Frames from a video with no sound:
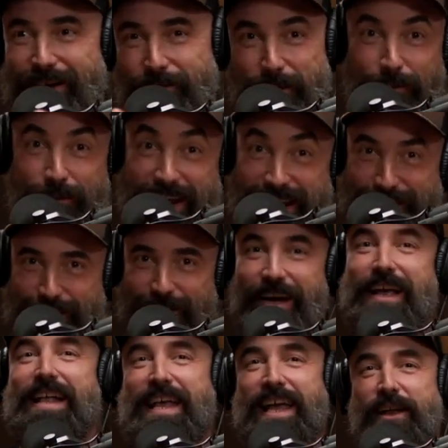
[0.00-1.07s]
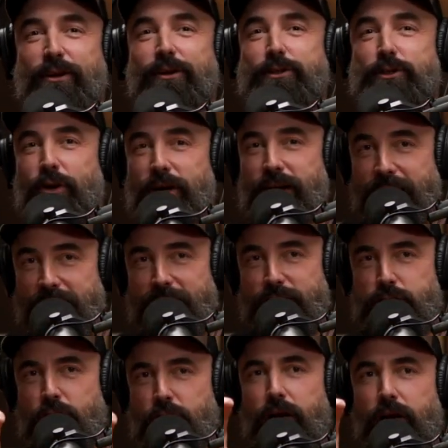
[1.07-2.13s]
about nature, yeah, nurture and
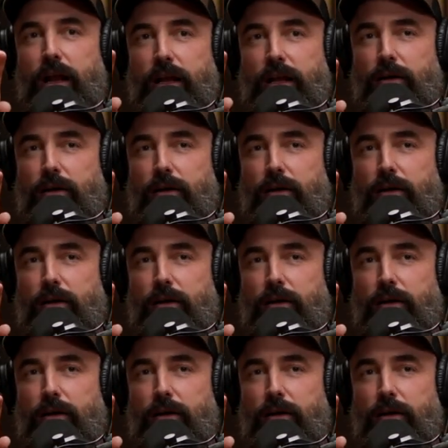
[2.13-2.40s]
nature